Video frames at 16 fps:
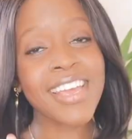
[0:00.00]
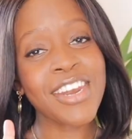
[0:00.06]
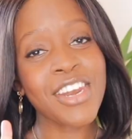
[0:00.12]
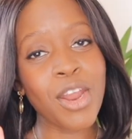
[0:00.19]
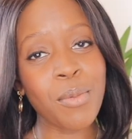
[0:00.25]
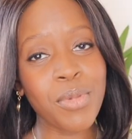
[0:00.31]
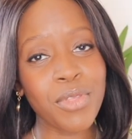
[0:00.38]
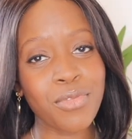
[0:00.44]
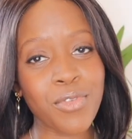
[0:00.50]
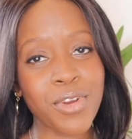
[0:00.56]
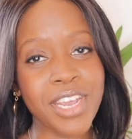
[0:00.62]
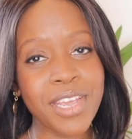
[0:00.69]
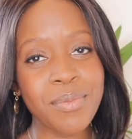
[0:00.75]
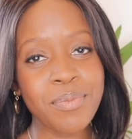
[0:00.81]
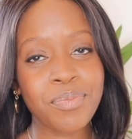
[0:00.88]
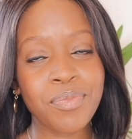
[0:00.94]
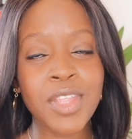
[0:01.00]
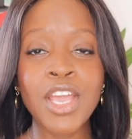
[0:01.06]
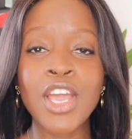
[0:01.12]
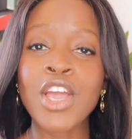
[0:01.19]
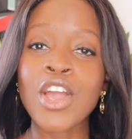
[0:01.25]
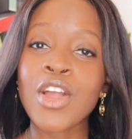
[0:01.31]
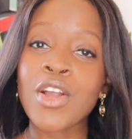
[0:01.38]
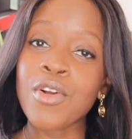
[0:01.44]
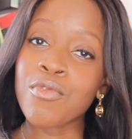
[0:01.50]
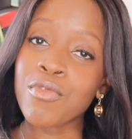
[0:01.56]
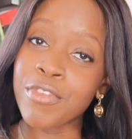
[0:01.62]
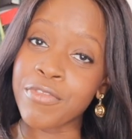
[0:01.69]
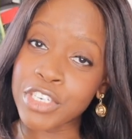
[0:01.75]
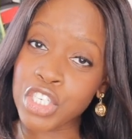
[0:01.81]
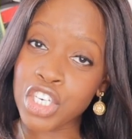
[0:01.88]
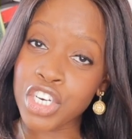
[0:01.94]
Number three,
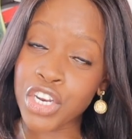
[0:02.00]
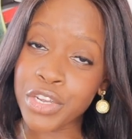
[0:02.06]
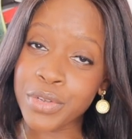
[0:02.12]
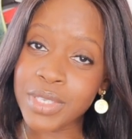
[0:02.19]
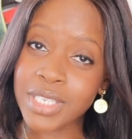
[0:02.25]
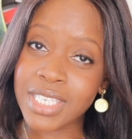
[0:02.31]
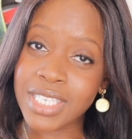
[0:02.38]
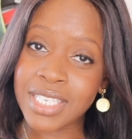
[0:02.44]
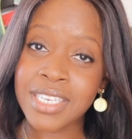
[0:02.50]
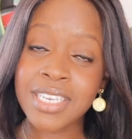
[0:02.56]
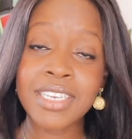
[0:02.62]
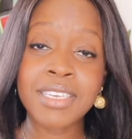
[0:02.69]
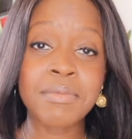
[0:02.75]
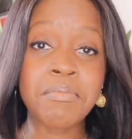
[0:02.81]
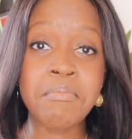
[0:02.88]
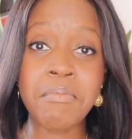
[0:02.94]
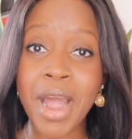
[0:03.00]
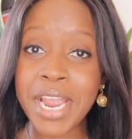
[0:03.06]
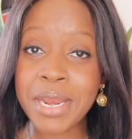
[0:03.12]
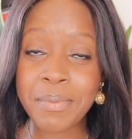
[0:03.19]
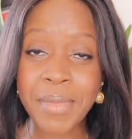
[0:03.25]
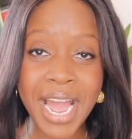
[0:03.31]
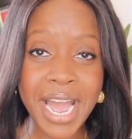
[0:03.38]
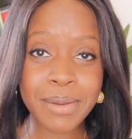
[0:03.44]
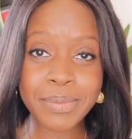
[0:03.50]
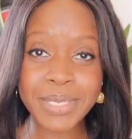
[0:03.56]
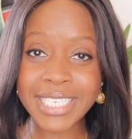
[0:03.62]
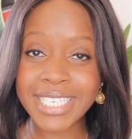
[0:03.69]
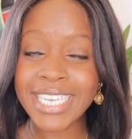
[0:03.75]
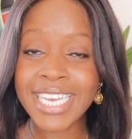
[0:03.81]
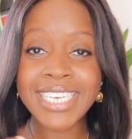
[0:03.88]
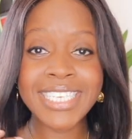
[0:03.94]
revision notes, mind
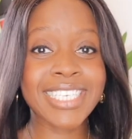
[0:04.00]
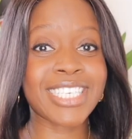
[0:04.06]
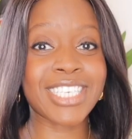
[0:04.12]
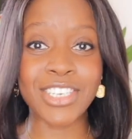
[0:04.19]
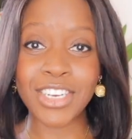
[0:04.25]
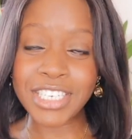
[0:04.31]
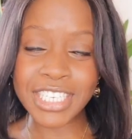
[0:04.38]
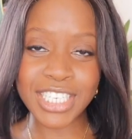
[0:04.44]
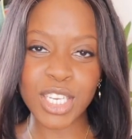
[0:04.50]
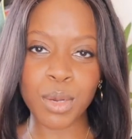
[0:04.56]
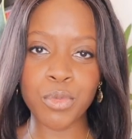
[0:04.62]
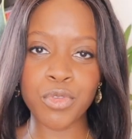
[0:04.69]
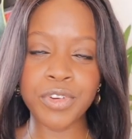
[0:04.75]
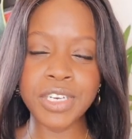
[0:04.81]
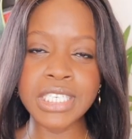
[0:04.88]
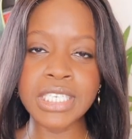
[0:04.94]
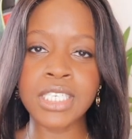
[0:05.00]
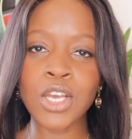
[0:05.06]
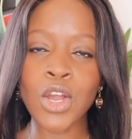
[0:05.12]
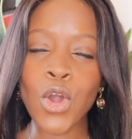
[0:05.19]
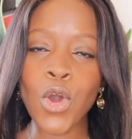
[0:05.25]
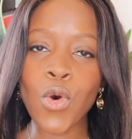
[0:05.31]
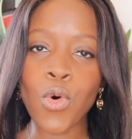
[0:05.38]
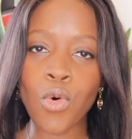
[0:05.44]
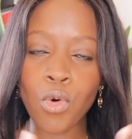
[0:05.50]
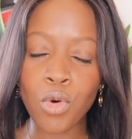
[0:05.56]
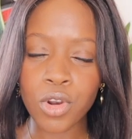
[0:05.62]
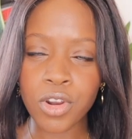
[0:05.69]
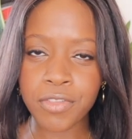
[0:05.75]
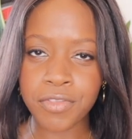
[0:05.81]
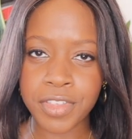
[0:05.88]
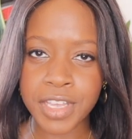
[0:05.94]
maps, study summaries,
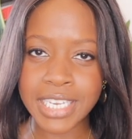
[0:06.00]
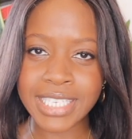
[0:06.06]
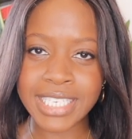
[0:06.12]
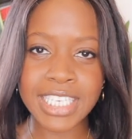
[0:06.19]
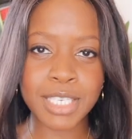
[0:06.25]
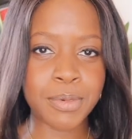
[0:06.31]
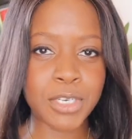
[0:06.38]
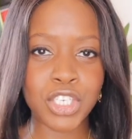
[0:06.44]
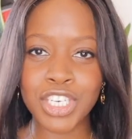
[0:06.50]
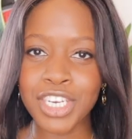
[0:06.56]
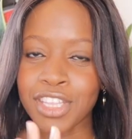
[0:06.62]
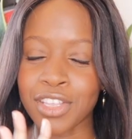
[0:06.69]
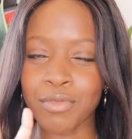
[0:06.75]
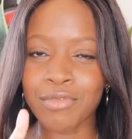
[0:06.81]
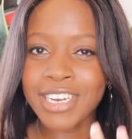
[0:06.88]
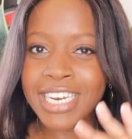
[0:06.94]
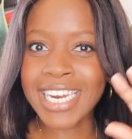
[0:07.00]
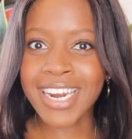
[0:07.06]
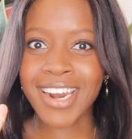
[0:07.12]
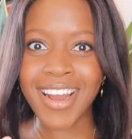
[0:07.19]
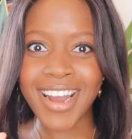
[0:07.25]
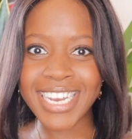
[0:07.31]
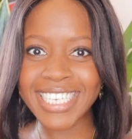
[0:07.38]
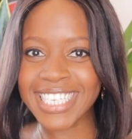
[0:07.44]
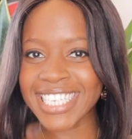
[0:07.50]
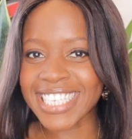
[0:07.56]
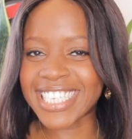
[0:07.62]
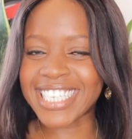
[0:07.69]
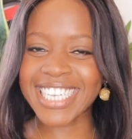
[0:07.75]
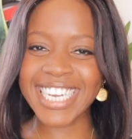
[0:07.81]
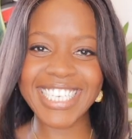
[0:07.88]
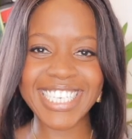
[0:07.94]
all of these, especially the really nice
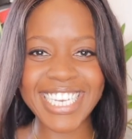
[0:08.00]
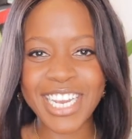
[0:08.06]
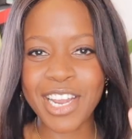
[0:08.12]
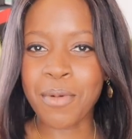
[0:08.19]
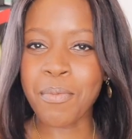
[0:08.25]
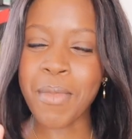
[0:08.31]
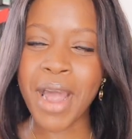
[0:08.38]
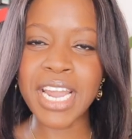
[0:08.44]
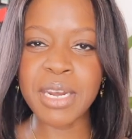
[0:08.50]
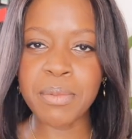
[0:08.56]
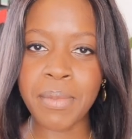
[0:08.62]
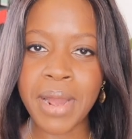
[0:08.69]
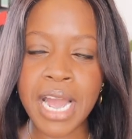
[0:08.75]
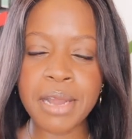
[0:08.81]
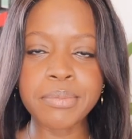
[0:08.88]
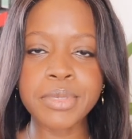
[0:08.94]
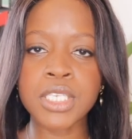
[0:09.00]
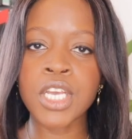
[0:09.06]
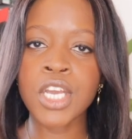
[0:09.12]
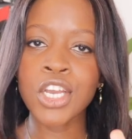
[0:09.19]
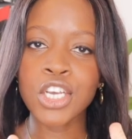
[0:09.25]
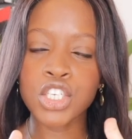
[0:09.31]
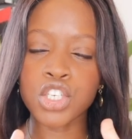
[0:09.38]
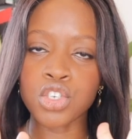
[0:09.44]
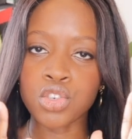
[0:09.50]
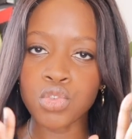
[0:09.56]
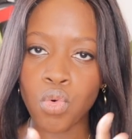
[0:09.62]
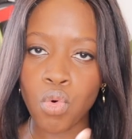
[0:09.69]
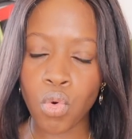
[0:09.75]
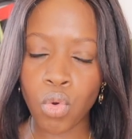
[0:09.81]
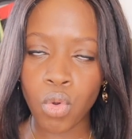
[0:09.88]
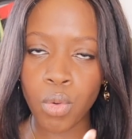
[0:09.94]
aesthetic mind maps, should
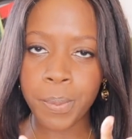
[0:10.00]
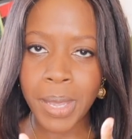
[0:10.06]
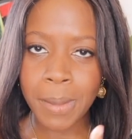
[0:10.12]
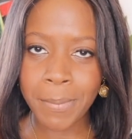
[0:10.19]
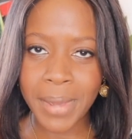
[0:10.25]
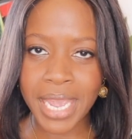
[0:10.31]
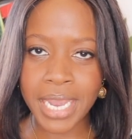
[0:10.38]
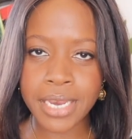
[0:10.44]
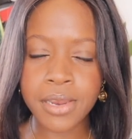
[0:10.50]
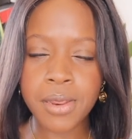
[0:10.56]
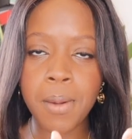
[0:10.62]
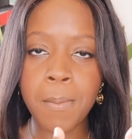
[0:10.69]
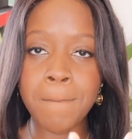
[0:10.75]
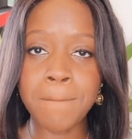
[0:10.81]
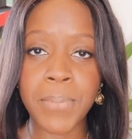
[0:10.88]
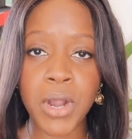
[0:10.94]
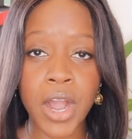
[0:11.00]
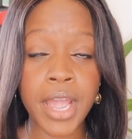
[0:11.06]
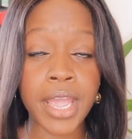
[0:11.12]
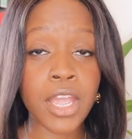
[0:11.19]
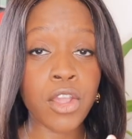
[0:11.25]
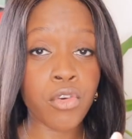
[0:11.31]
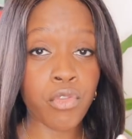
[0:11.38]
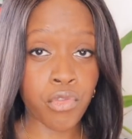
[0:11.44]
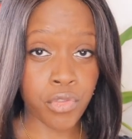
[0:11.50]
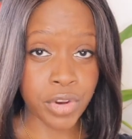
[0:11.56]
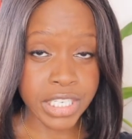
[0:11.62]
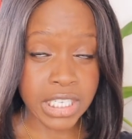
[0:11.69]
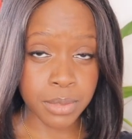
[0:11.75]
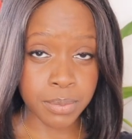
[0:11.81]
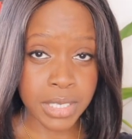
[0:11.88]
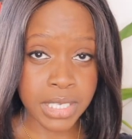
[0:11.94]
all be made by
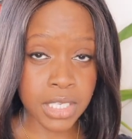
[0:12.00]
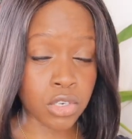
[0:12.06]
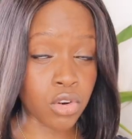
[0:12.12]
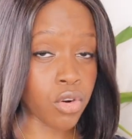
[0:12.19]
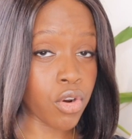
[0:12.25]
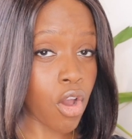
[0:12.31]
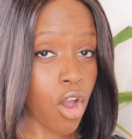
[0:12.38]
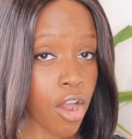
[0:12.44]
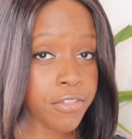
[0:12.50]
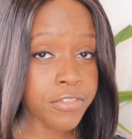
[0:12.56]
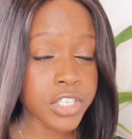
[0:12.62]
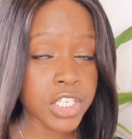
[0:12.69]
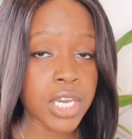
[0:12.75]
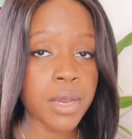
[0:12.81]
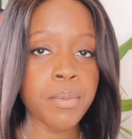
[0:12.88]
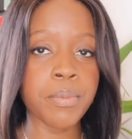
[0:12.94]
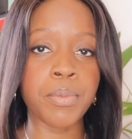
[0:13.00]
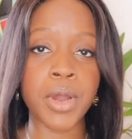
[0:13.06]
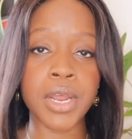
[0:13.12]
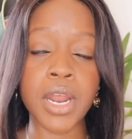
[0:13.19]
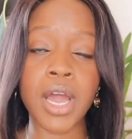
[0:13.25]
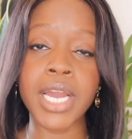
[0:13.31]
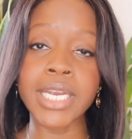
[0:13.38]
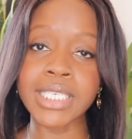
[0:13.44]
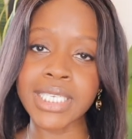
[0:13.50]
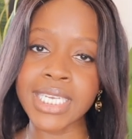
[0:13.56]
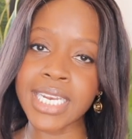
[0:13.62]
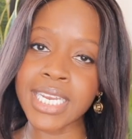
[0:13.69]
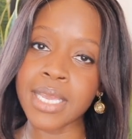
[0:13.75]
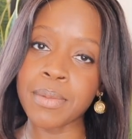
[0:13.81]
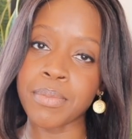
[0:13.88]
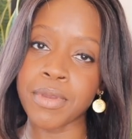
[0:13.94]
Christmas. Not after, but
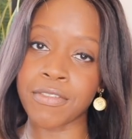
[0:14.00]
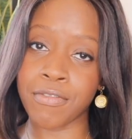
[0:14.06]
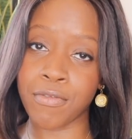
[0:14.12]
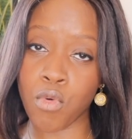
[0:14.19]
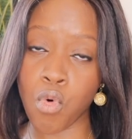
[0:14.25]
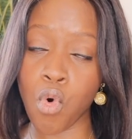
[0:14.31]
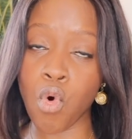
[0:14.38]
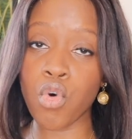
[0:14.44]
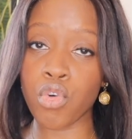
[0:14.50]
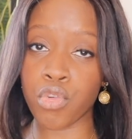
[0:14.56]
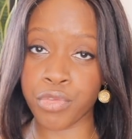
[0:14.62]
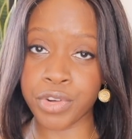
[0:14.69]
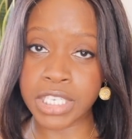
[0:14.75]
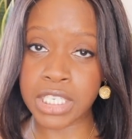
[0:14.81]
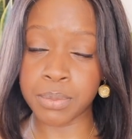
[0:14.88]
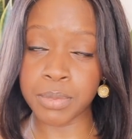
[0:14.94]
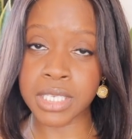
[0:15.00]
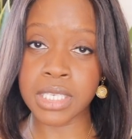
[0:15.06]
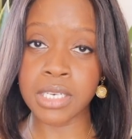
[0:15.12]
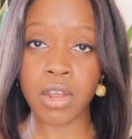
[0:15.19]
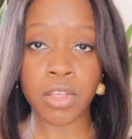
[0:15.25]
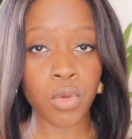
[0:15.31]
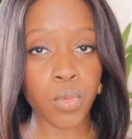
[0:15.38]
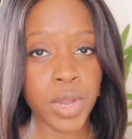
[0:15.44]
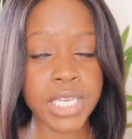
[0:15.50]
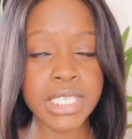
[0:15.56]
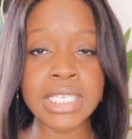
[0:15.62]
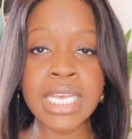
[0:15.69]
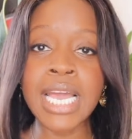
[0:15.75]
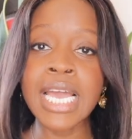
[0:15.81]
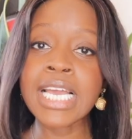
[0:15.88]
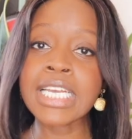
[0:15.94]
ideally before Christmas. In other
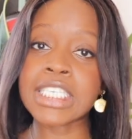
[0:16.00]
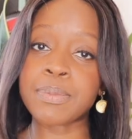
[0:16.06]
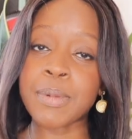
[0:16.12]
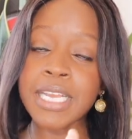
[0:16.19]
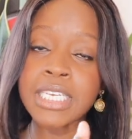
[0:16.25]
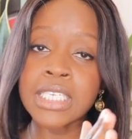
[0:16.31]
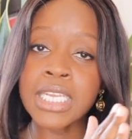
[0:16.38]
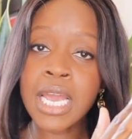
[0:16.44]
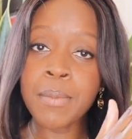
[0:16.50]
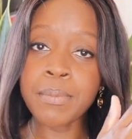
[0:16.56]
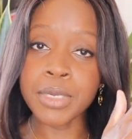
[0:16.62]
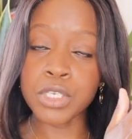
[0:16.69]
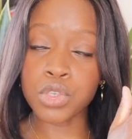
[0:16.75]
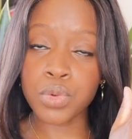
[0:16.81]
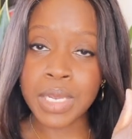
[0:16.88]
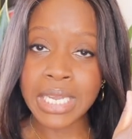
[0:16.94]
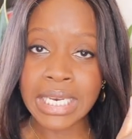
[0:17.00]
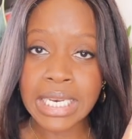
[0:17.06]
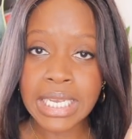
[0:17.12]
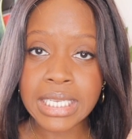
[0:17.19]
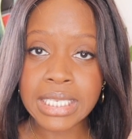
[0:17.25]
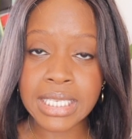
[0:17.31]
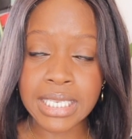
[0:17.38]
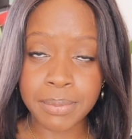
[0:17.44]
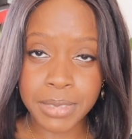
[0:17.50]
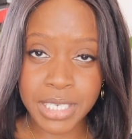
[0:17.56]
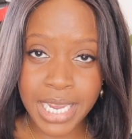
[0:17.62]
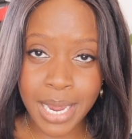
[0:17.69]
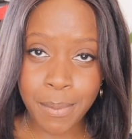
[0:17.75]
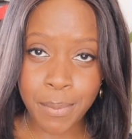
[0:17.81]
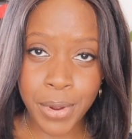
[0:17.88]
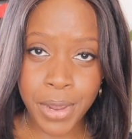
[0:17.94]
words, spend between
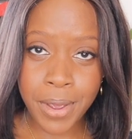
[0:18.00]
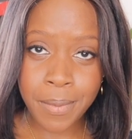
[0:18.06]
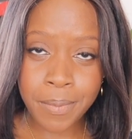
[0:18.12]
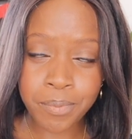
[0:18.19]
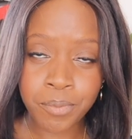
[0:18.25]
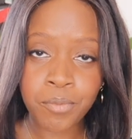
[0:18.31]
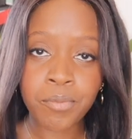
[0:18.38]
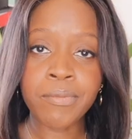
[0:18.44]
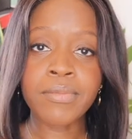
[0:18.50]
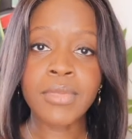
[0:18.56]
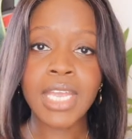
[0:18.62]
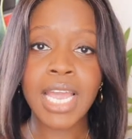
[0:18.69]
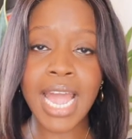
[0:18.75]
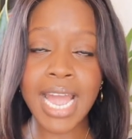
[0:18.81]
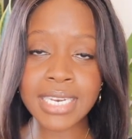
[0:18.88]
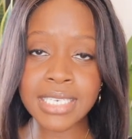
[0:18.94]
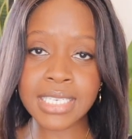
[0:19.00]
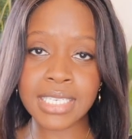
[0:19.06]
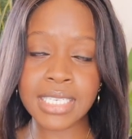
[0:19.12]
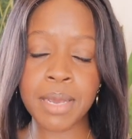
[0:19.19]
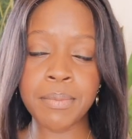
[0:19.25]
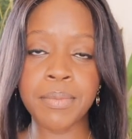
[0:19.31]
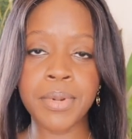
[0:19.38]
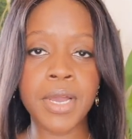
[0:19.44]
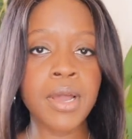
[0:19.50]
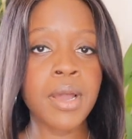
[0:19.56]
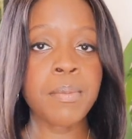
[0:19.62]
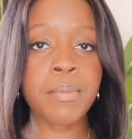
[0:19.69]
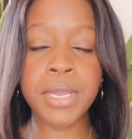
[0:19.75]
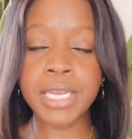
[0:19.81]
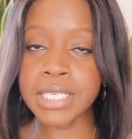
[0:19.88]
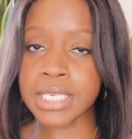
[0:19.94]
September and December
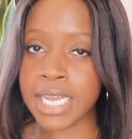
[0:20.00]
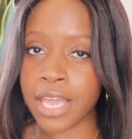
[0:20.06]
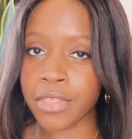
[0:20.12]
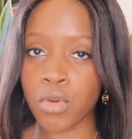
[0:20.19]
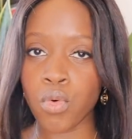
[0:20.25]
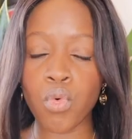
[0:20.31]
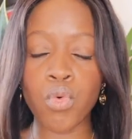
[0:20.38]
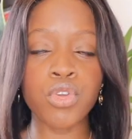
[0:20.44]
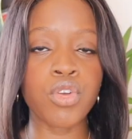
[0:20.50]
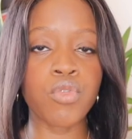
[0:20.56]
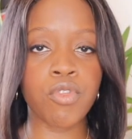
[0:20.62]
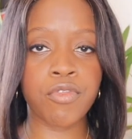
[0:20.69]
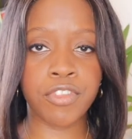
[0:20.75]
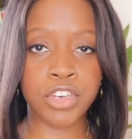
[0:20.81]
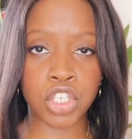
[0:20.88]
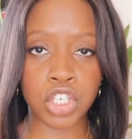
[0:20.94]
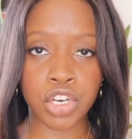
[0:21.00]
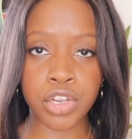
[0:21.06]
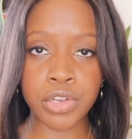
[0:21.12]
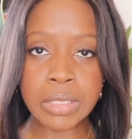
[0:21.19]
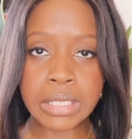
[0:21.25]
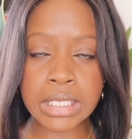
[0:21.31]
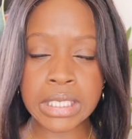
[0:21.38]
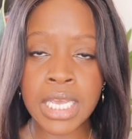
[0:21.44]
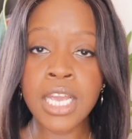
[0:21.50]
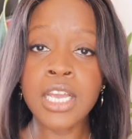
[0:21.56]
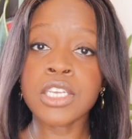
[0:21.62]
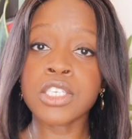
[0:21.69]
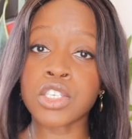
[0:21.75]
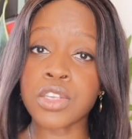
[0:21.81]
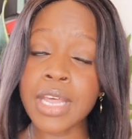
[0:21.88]
putting together all your revision notes so